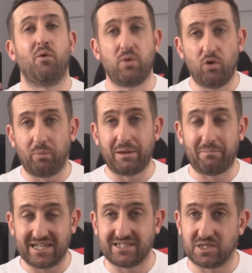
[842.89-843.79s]
Will be
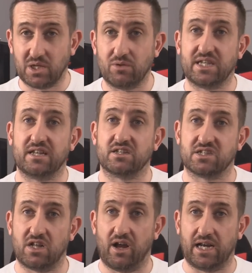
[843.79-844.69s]
better suited to
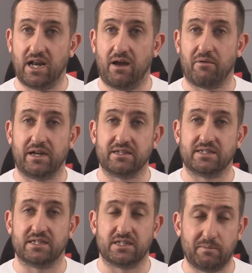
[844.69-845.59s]
slightly lower end
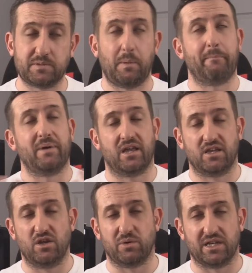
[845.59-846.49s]
systems, but
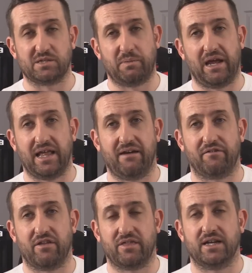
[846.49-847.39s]
you would expect that
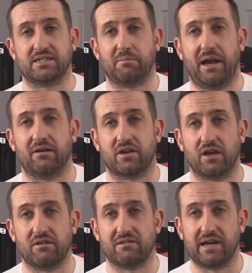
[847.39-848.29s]
for a £30
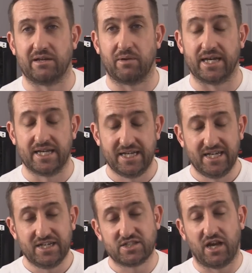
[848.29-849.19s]
cooler anyway.
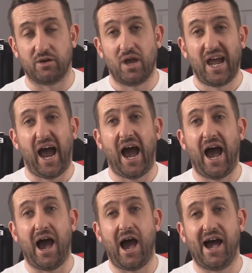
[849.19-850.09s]
So
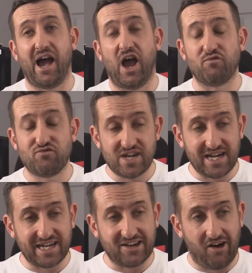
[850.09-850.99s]
a
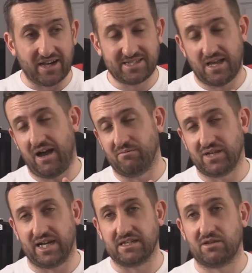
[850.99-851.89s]
really nice
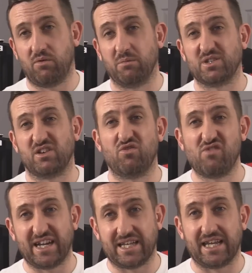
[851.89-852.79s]
update to what was an
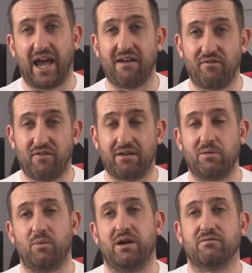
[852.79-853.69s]
already a very
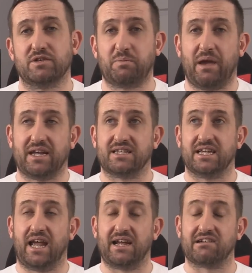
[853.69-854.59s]
well
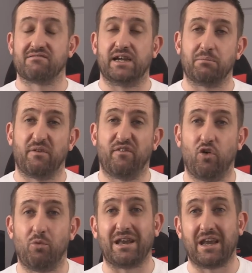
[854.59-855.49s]
respected and great
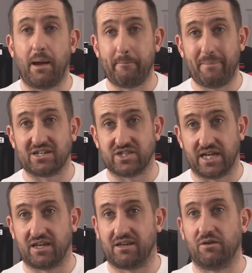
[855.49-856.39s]
performing
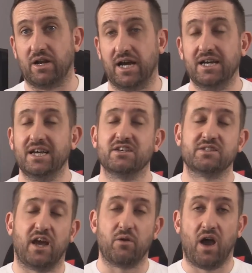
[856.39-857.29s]
budget cooler.
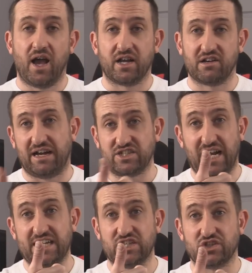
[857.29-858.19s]
So
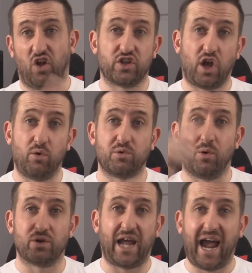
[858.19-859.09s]
congratulations on the Gold
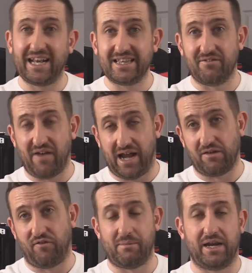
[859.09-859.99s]
Award and the
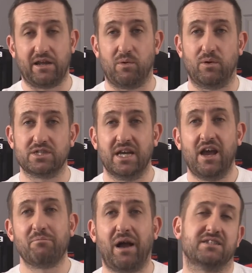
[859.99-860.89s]
Value for Money Award.
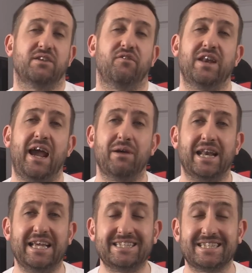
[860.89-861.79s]
But for now at
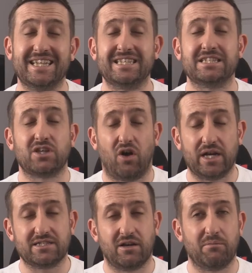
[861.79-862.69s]
least, this is
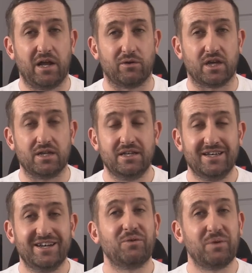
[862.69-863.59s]
Tiny Tom Logan
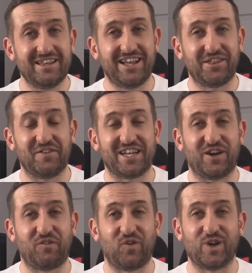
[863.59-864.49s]
with another
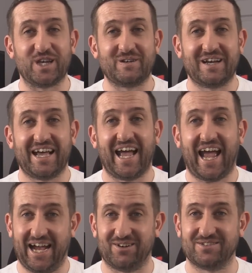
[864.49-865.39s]
video for you.
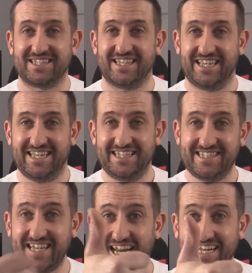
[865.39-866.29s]
Out.
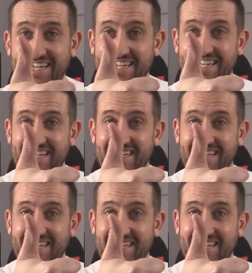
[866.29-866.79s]
Ding!